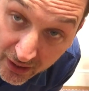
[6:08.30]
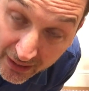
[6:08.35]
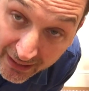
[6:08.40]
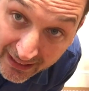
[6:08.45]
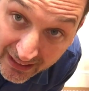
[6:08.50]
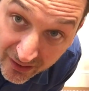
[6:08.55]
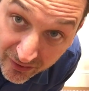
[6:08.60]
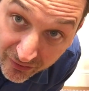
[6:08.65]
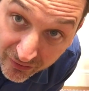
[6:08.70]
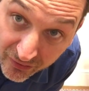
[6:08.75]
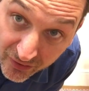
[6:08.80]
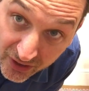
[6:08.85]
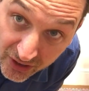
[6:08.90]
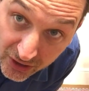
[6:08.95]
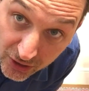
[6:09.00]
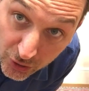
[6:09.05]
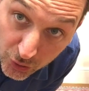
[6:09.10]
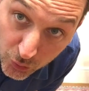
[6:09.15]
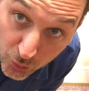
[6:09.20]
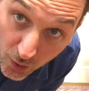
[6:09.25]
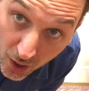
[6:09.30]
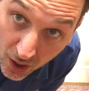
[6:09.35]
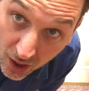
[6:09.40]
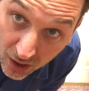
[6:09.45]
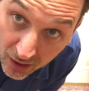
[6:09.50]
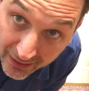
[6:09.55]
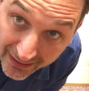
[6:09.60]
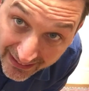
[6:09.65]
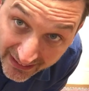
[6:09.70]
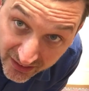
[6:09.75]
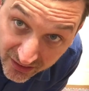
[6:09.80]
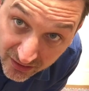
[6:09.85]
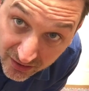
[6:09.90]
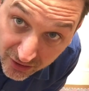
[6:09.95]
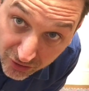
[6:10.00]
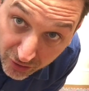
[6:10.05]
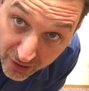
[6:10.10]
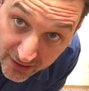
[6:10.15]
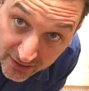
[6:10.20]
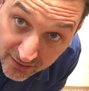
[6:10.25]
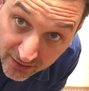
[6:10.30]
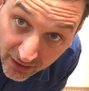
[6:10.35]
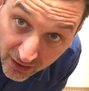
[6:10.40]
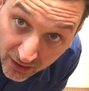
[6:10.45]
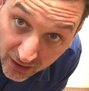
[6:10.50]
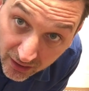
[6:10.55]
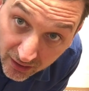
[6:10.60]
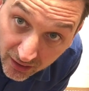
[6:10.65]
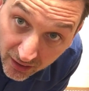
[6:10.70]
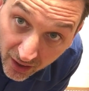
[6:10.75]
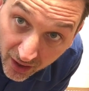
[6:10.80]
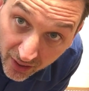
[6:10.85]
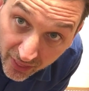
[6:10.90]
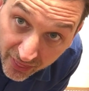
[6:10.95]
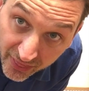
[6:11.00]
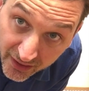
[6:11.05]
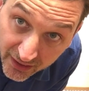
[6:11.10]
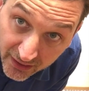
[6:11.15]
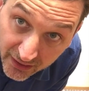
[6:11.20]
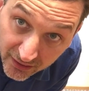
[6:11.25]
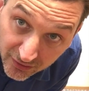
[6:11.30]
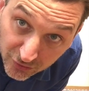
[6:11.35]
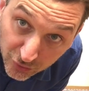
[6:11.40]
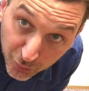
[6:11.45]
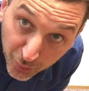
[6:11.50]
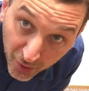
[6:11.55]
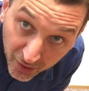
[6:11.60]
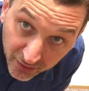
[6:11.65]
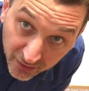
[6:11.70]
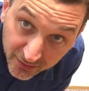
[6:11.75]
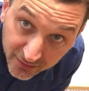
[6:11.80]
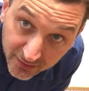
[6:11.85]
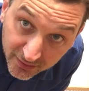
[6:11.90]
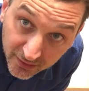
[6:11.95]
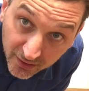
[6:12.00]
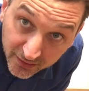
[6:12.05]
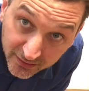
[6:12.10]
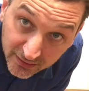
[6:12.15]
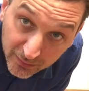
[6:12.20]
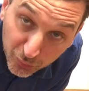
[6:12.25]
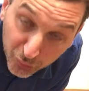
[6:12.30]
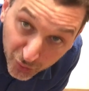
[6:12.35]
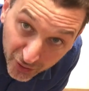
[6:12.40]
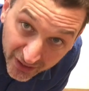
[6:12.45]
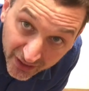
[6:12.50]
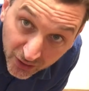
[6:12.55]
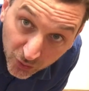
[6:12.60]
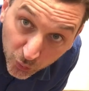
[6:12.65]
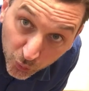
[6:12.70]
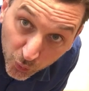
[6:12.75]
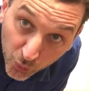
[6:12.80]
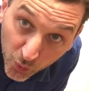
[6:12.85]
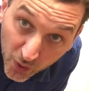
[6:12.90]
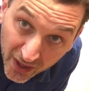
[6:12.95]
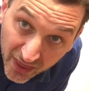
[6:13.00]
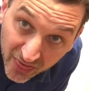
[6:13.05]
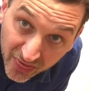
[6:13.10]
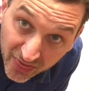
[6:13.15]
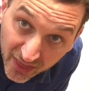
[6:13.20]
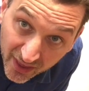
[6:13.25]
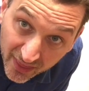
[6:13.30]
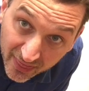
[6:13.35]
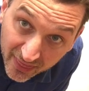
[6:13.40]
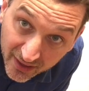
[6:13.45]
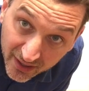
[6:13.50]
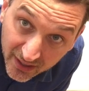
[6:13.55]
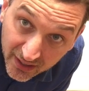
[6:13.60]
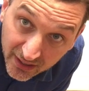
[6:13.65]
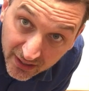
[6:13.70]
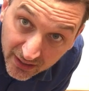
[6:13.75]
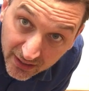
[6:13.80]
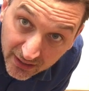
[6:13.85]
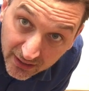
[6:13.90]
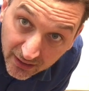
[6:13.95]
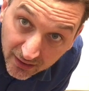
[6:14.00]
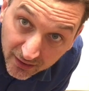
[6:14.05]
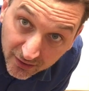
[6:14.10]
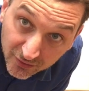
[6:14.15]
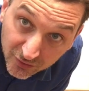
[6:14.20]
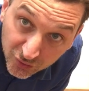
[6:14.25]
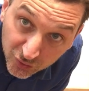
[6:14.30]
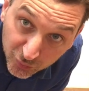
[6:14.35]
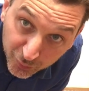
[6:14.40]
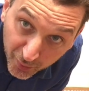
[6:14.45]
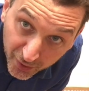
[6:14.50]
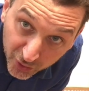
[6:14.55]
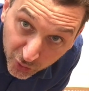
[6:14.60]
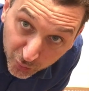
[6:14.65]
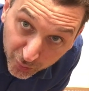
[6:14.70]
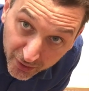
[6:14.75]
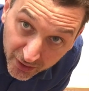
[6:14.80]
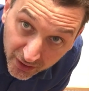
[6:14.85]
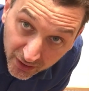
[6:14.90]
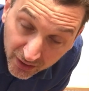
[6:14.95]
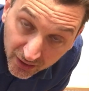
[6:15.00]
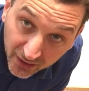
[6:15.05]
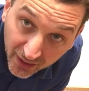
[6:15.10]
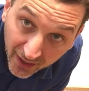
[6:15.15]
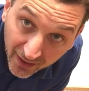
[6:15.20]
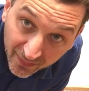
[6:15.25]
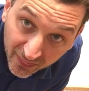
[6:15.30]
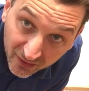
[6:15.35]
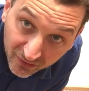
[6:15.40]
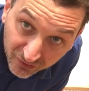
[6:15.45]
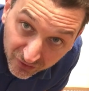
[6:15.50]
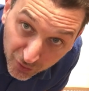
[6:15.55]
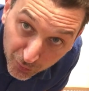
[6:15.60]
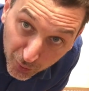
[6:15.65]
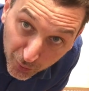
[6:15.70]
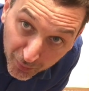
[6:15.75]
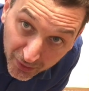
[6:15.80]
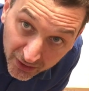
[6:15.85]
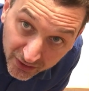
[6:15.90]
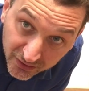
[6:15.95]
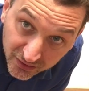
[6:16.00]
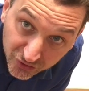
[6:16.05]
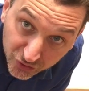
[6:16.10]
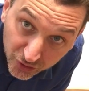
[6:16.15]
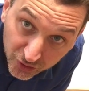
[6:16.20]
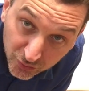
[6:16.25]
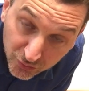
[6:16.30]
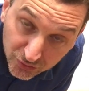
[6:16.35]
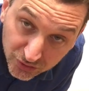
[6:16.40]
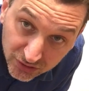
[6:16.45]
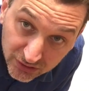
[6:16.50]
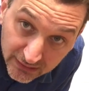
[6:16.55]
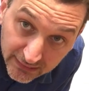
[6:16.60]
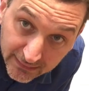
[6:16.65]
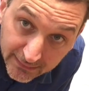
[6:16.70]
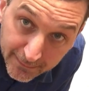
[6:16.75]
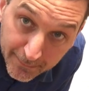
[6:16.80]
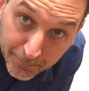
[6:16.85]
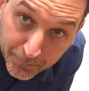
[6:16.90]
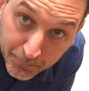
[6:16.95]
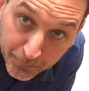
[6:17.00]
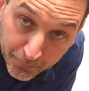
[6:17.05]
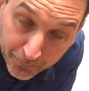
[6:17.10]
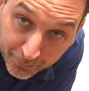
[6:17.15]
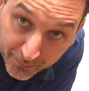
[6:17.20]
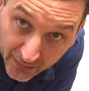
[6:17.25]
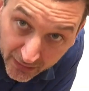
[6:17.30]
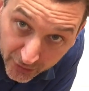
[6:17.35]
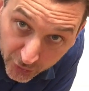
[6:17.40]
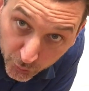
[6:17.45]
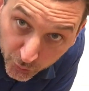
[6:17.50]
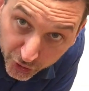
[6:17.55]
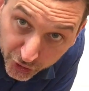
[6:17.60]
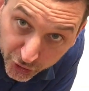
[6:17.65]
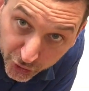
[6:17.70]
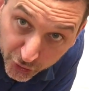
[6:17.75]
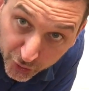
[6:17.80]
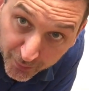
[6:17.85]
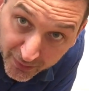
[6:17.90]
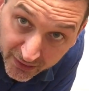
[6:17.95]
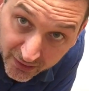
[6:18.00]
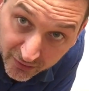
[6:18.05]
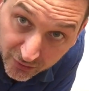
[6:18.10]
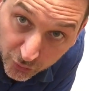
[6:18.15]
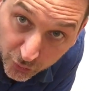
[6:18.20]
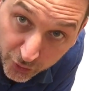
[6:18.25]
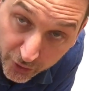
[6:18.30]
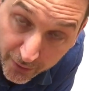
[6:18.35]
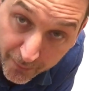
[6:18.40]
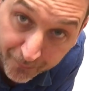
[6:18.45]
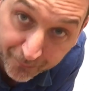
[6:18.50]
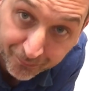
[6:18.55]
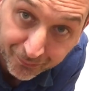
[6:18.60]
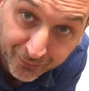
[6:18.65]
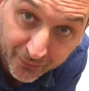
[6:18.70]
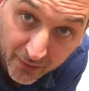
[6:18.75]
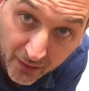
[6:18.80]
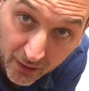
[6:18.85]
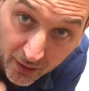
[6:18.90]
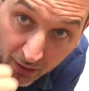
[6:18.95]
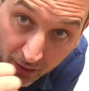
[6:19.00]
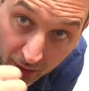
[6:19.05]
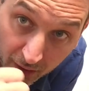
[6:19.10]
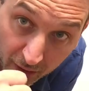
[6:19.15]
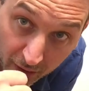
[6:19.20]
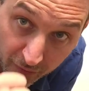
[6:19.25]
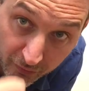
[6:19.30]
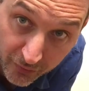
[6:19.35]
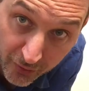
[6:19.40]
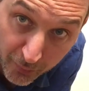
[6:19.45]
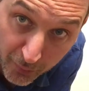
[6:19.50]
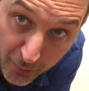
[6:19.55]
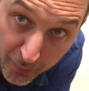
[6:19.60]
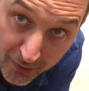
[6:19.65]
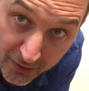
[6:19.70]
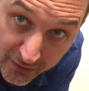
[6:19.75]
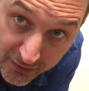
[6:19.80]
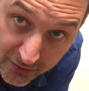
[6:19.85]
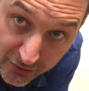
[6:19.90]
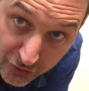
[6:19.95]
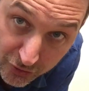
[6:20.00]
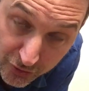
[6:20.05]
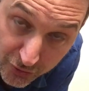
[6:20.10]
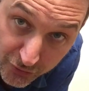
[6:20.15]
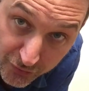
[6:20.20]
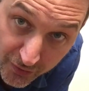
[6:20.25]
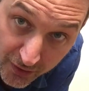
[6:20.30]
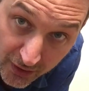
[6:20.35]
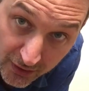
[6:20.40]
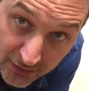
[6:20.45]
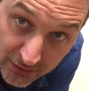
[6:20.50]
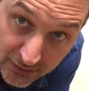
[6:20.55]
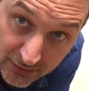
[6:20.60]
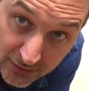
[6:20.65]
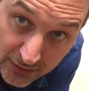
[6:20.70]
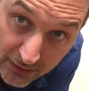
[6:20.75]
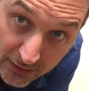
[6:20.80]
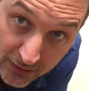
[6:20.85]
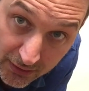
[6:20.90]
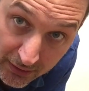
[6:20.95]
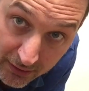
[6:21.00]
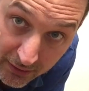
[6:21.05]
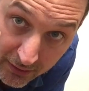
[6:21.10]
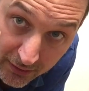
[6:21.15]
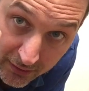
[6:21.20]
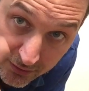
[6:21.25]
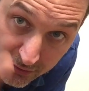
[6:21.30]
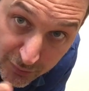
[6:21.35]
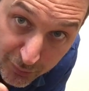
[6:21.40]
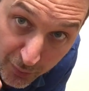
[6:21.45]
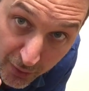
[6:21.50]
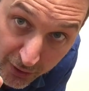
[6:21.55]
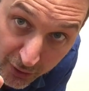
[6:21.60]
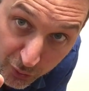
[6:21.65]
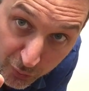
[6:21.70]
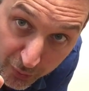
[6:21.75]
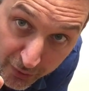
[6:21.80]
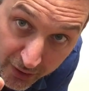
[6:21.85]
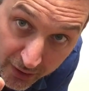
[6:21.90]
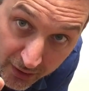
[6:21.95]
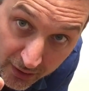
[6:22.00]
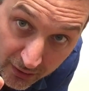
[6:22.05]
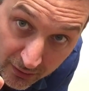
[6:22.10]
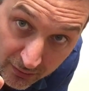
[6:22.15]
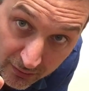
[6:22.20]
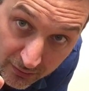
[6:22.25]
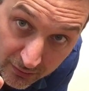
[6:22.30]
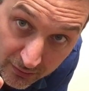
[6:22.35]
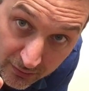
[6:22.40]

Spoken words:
If you are integrating the Supine 1990 breathing with the spinal breathing and the foot mobility drills, you want to do them in this order. Foot mobility drills first, spinal breathing.